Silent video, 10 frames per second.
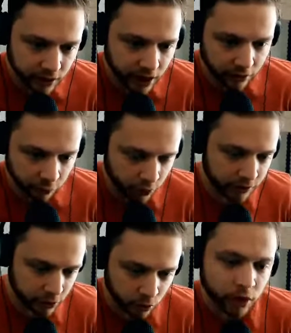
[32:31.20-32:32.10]
out of what
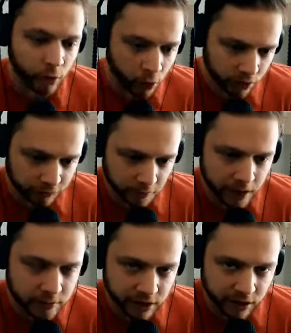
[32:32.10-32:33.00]
you recorded from
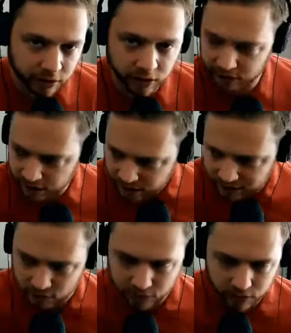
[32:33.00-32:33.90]
them saying, they're like, this
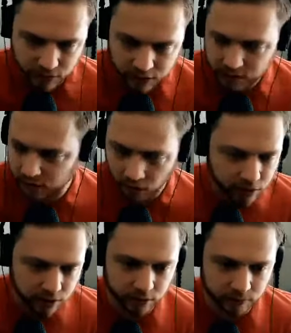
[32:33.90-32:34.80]
is, this is
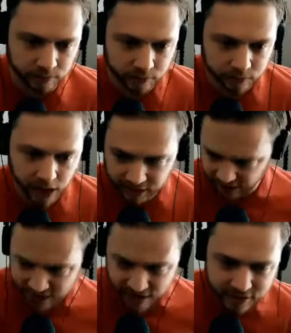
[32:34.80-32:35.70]
awesome. I
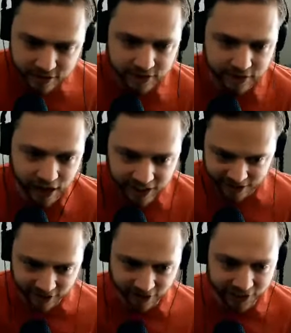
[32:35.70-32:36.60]
said this. I
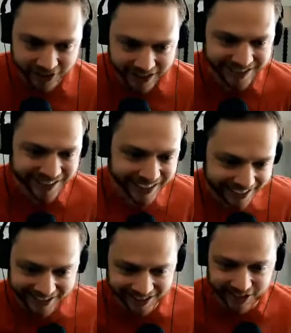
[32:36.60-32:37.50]
said all this.
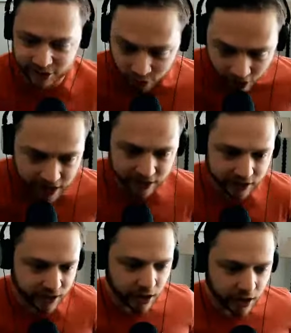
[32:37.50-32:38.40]
This is, this is great.
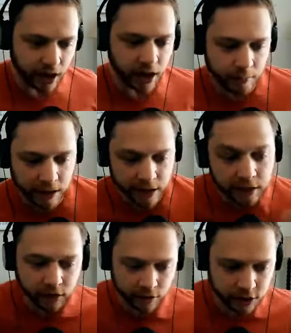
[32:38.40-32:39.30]
Um, and then
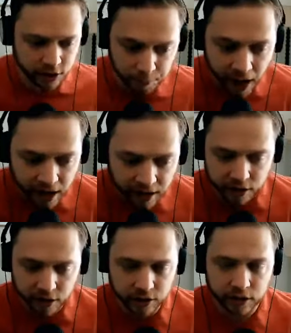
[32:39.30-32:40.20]
they're
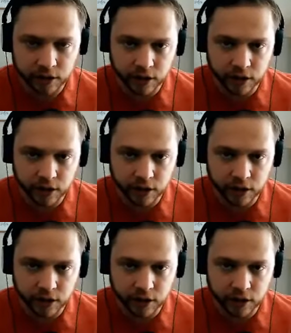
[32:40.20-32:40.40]
inspired